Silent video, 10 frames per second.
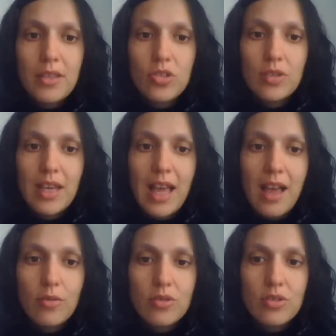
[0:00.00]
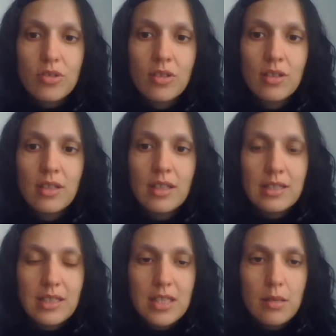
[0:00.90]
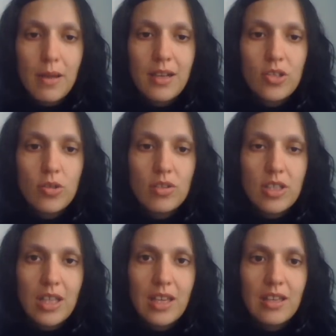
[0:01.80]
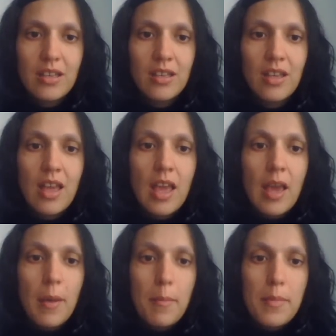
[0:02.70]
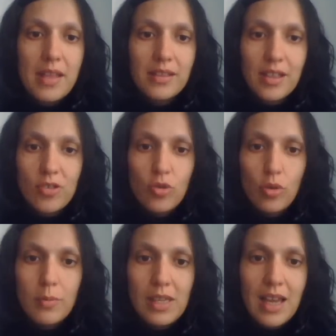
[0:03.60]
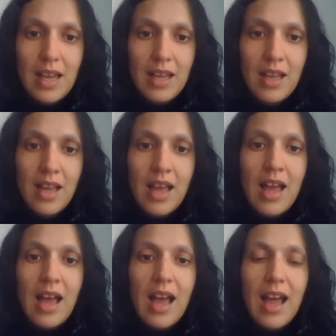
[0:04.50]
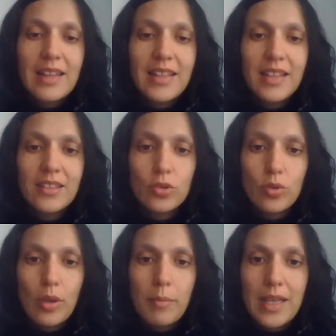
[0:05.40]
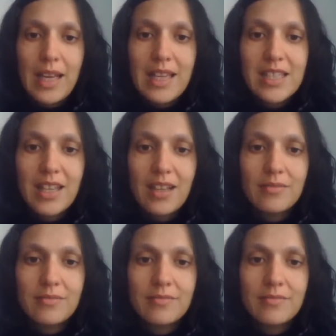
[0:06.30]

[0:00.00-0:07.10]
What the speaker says: into the house. In Spanish you'll say, mientras dormía, alguien entró en mi casa.